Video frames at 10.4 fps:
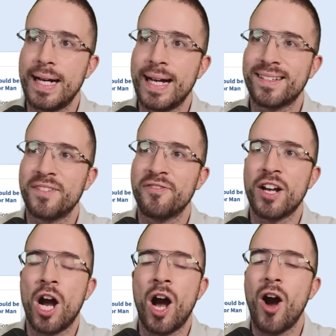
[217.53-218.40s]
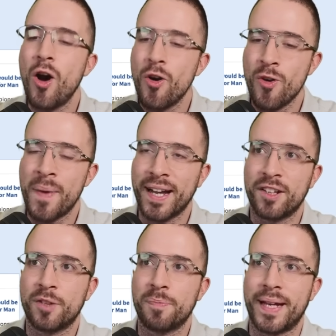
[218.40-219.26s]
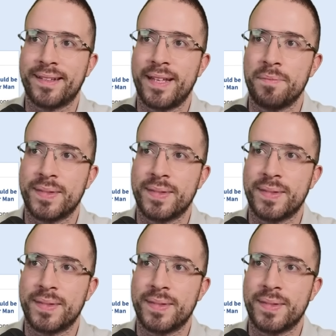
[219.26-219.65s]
Aston Villa at home. I expect them